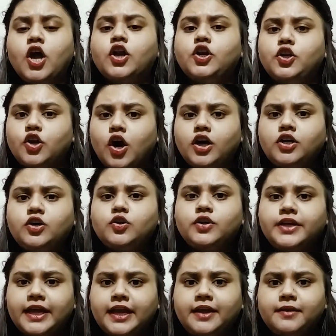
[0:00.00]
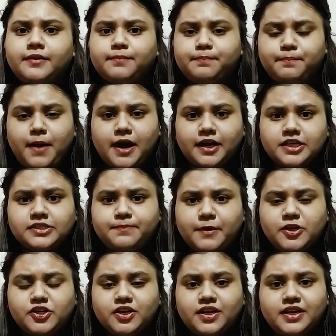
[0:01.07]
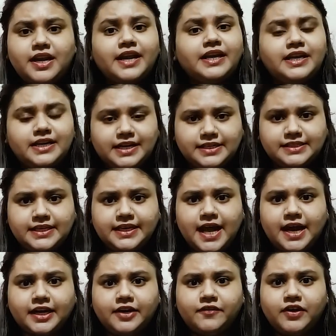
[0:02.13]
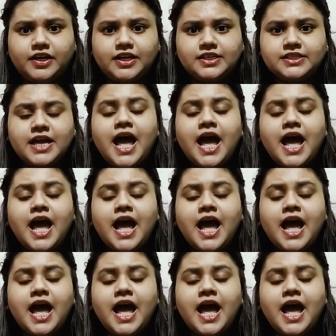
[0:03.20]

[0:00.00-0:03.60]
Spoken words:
not to take participation in any racing activities